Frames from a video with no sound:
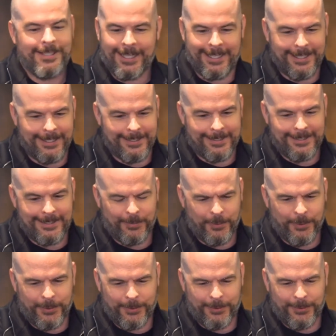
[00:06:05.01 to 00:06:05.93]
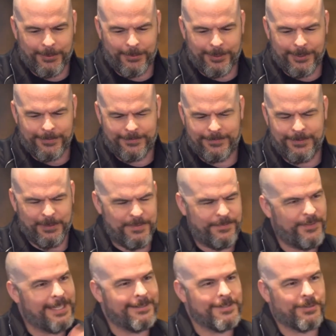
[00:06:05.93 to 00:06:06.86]
or
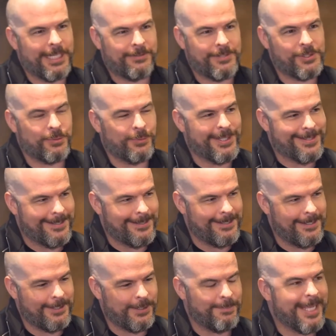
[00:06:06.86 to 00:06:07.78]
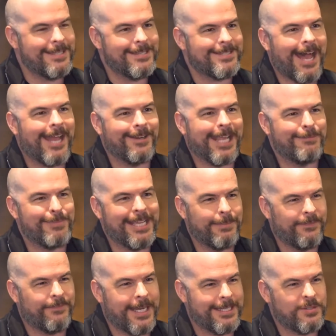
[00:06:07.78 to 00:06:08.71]
defeating this great creature, when you can make an entire campaign
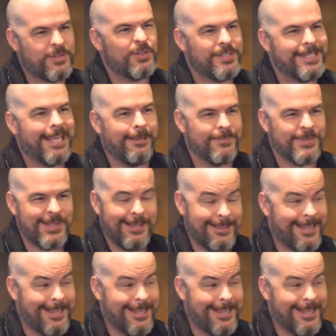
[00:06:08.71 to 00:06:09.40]
about finding certain names,